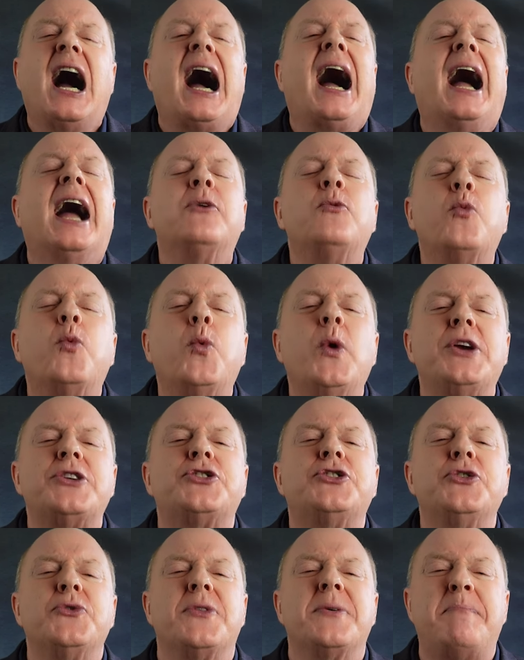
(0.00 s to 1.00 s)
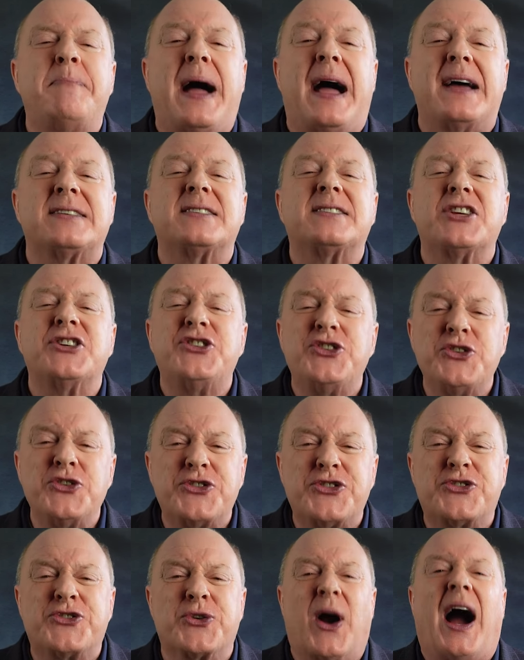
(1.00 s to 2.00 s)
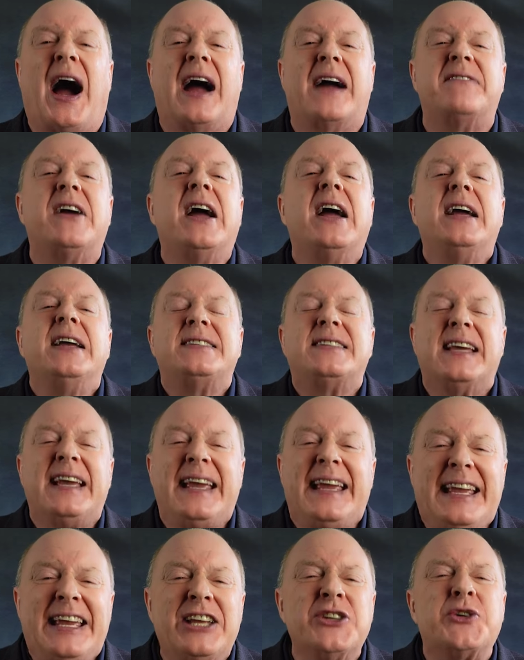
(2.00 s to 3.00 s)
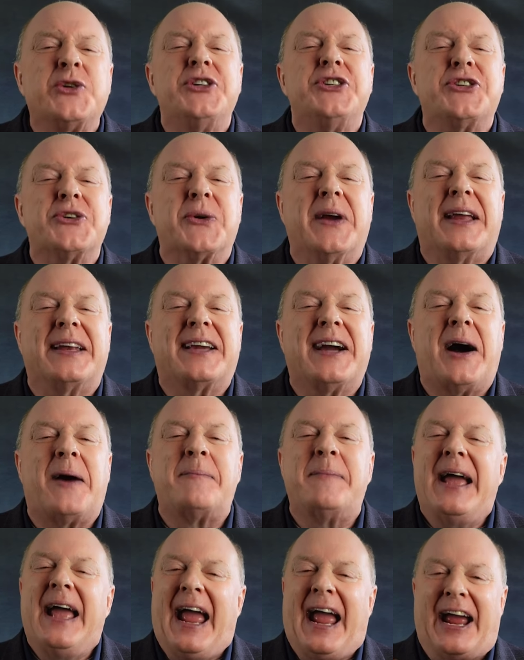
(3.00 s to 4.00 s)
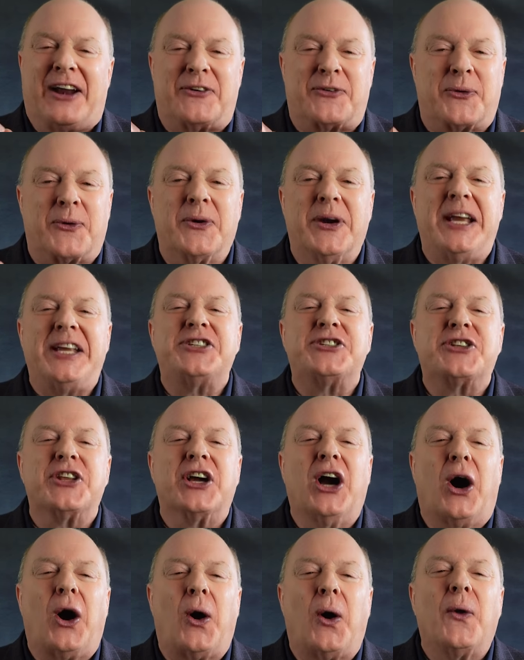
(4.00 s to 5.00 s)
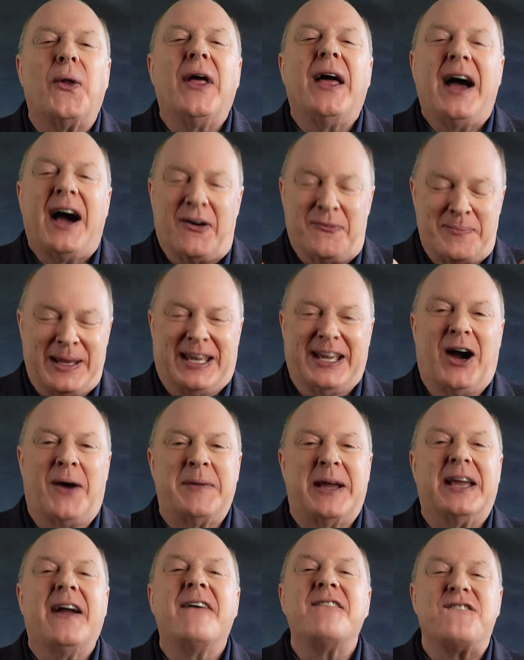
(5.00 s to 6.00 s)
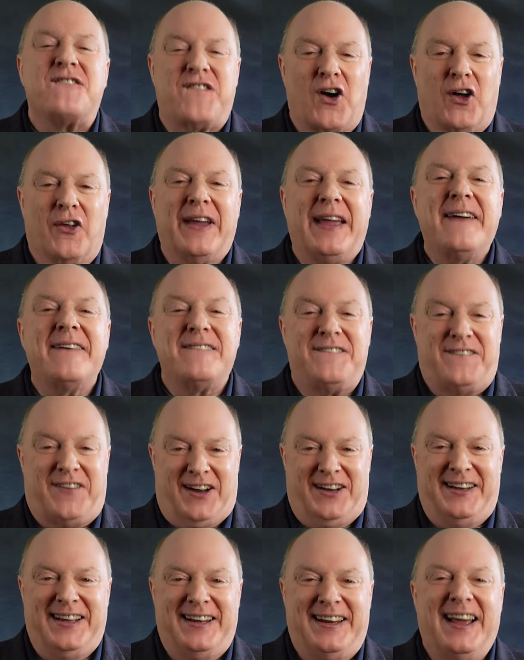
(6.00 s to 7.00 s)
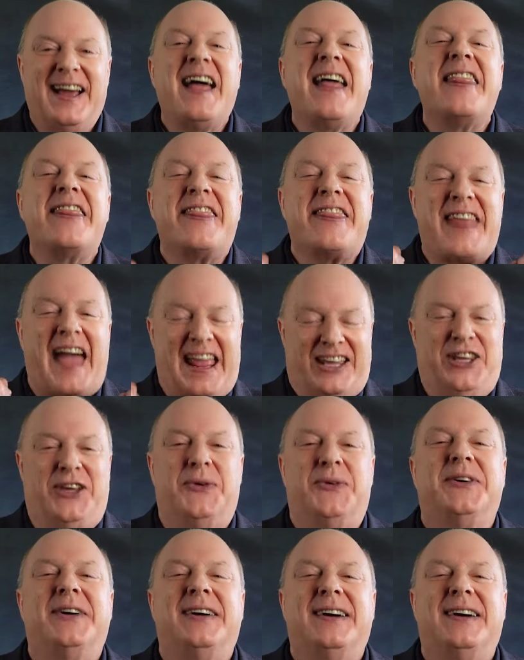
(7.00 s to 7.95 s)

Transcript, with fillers: I wish you the best as you strive to increase your income and reach the goal of becoming fully funded. Thank you.